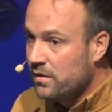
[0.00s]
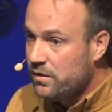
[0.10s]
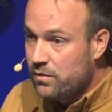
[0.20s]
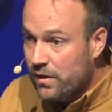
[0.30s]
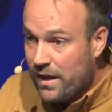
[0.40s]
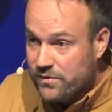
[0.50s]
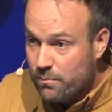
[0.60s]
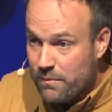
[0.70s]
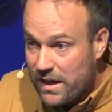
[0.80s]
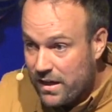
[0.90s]
you don't have to
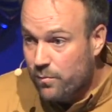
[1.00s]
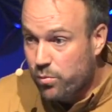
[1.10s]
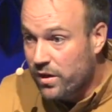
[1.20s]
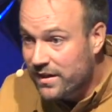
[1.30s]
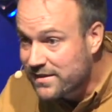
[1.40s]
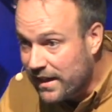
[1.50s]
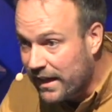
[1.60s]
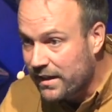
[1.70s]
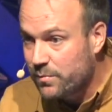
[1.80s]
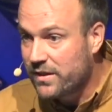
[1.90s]
make up what is
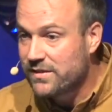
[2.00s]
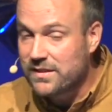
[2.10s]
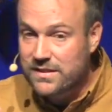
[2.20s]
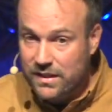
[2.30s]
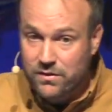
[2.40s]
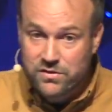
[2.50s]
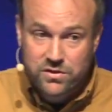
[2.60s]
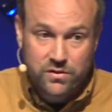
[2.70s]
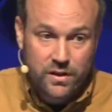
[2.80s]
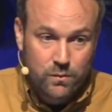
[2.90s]
that, because it tells
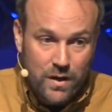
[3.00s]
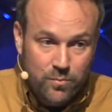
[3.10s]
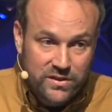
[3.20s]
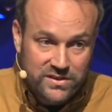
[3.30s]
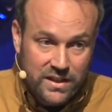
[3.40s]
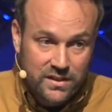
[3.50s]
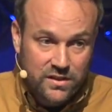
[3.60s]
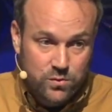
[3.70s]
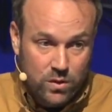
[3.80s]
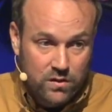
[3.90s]
you they're representing
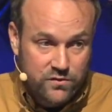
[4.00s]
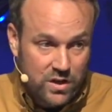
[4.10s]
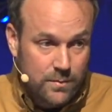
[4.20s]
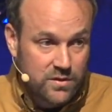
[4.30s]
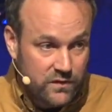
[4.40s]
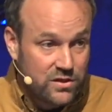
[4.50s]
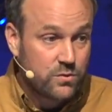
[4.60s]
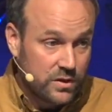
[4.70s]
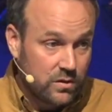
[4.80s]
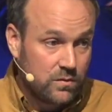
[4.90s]
the 12 tribes of
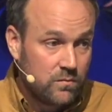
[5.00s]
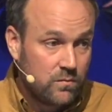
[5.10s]
Israel.